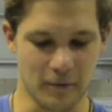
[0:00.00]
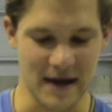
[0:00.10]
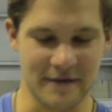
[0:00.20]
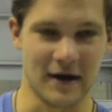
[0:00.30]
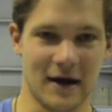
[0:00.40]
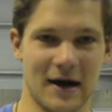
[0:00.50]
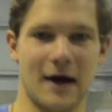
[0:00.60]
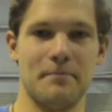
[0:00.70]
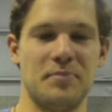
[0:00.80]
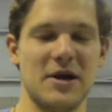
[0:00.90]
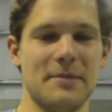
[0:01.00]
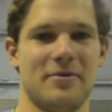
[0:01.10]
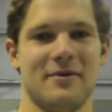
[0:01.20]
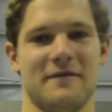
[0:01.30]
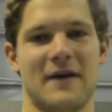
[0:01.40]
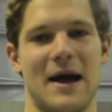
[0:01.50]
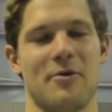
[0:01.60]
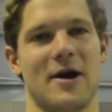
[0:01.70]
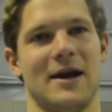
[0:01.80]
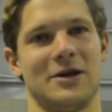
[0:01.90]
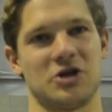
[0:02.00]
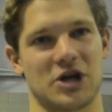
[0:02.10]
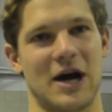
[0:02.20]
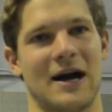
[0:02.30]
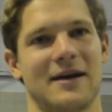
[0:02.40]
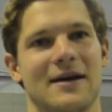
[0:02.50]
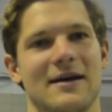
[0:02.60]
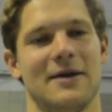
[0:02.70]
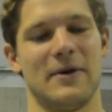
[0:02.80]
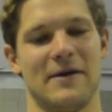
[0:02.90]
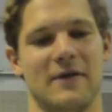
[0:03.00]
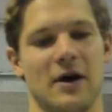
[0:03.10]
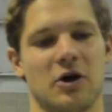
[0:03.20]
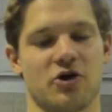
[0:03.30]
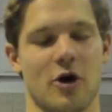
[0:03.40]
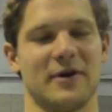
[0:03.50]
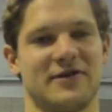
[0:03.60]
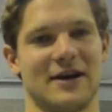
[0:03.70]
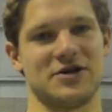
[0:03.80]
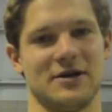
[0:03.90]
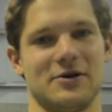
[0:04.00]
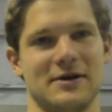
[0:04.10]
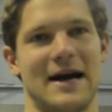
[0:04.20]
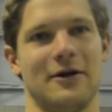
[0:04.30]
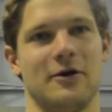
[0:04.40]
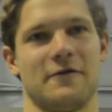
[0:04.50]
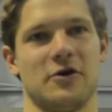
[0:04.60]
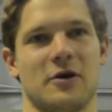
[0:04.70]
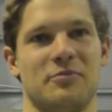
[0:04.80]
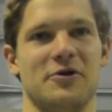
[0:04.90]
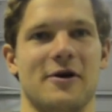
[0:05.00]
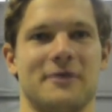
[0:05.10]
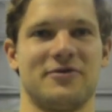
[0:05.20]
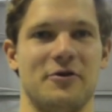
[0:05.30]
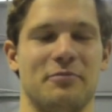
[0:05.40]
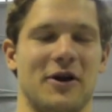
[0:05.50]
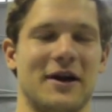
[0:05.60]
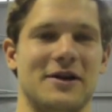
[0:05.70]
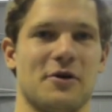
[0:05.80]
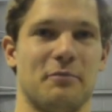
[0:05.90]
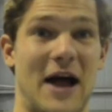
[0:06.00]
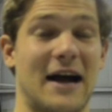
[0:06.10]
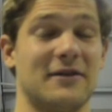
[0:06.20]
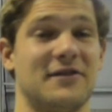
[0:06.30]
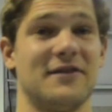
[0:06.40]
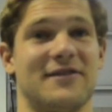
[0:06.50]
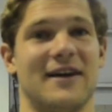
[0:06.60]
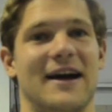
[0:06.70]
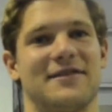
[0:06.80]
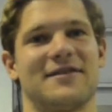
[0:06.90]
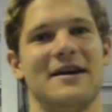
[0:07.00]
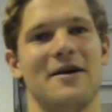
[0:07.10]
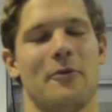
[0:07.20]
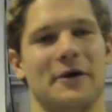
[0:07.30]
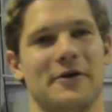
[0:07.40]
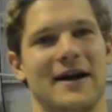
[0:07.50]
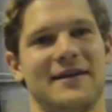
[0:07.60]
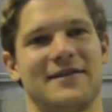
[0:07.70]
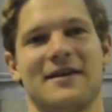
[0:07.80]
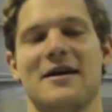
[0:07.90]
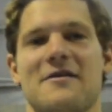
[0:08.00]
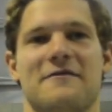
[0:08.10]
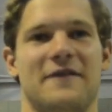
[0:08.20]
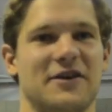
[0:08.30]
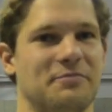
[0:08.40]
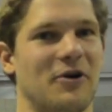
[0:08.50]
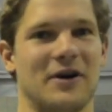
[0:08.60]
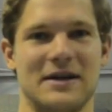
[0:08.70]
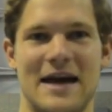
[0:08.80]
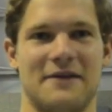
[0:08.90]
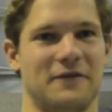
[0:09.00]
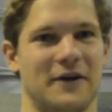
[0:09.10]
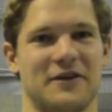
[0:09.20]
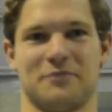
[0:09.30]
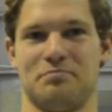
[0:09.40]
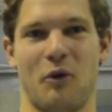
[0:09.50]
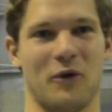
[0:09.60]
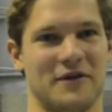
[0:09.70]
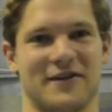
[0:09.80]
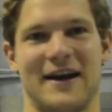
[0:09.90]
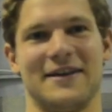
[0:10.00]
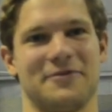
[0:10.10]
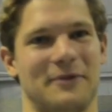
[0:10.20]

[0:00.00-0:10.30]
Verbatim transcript: we have a, a beep, vibrate, and shock we have a Chrome extension that you can download for your computer. So you plug in your blacklisted sites, whether it's Facebook, Netflix, porn sites,